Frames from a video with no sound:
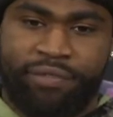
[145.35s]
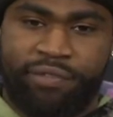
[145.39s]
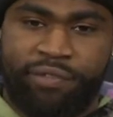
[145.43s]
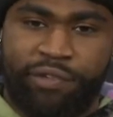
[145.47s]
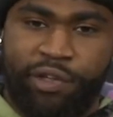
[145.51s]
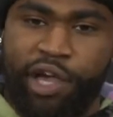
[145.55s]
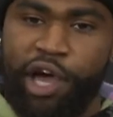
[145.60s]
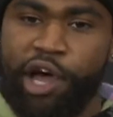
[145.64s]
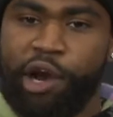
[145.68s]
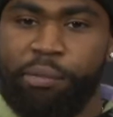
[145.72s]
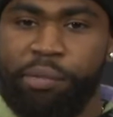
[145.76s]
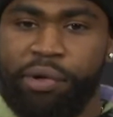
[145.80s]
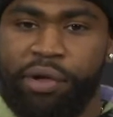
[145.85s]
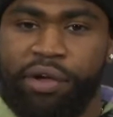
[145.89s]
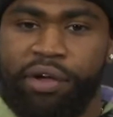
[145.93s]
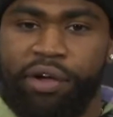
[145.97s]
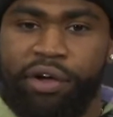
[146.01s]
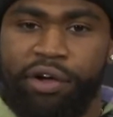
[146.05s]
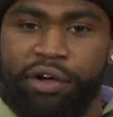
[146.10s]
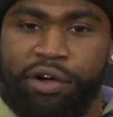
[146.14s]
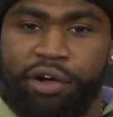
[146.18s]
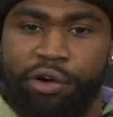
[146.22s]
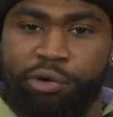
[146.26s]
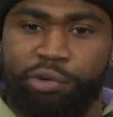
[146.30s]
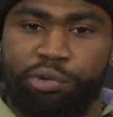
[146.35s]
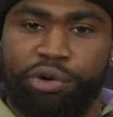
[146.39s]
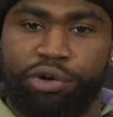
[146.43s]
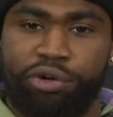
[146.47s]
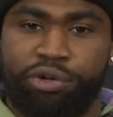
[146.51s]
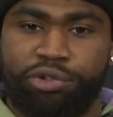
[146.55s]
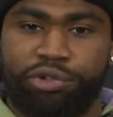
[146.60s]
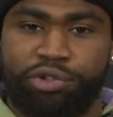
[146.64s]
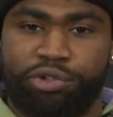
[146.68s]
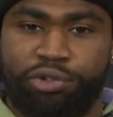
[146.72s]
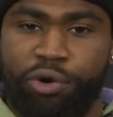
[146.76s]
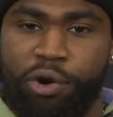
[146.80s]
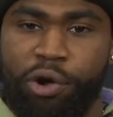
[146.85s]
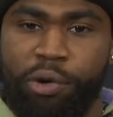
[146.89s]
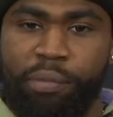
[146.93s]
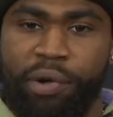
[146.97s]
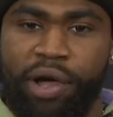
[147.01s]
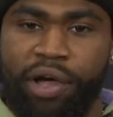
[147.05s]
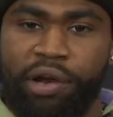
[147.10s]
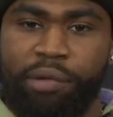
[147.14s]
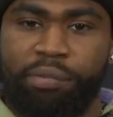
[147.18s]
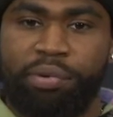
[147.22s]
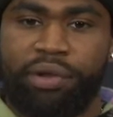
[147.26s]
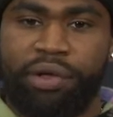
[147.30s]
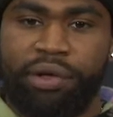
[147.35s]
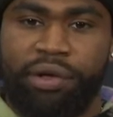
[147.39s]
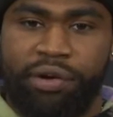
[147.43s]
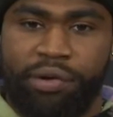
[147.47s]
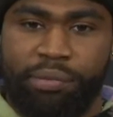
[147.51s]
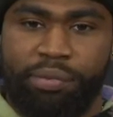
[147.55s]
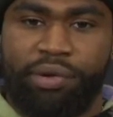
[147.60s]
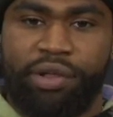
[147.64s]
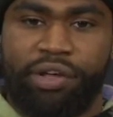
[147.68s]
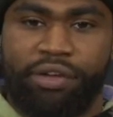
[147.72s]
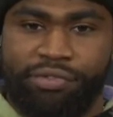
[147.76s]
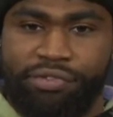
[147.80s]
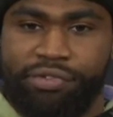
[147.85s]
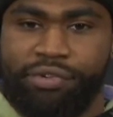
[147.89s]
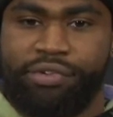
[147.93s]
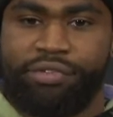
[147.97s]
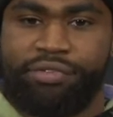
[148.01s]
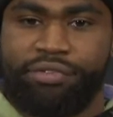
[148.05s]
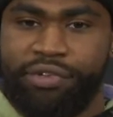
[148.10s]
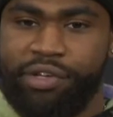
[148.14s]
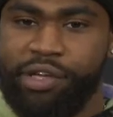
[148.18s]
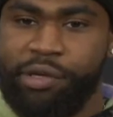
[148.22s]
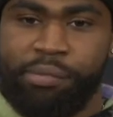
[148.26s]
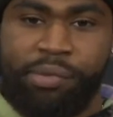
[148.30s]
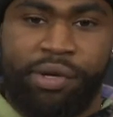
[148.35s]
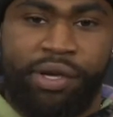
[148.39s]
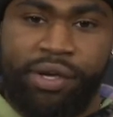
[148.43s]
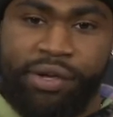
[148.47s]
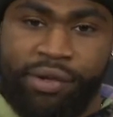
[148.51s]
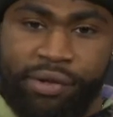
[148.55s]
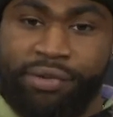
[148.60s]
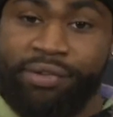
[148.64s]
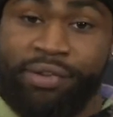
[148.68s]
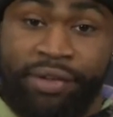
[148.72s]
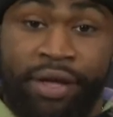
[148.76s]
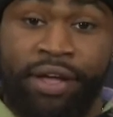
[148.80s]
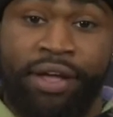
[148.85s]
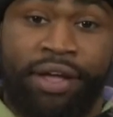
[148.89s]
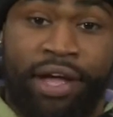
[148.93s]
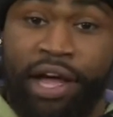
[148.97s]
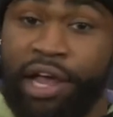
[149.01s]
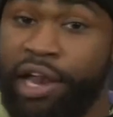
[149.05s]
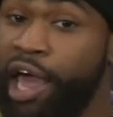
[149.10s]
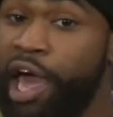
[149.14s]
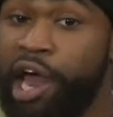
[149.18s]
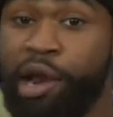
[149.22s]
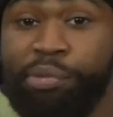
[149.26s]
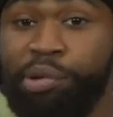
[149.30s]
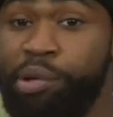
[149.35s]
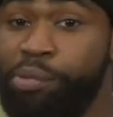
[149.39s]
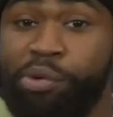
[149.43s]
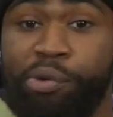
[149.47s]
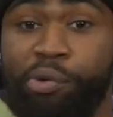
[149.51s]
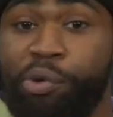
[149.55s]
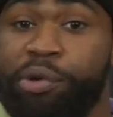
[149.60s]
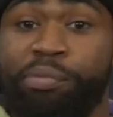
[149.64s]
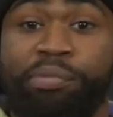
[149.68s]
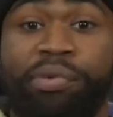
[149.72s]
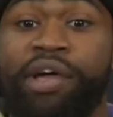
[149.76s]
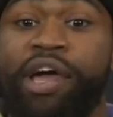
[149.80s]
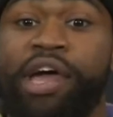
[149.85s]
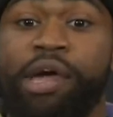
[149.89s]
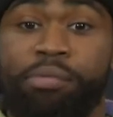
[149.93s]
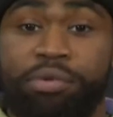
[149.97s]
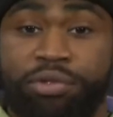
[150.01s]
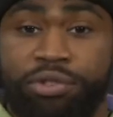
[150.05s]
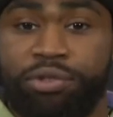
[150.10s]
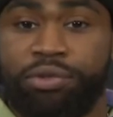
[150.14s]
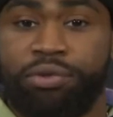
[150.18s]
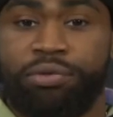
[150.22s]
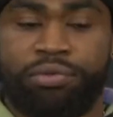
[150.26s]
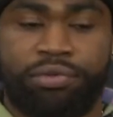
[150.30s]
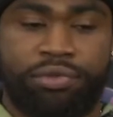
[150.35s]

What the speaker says: You got to be a real strong-minded player to play for EB, and a lot of people wouldn't be able to.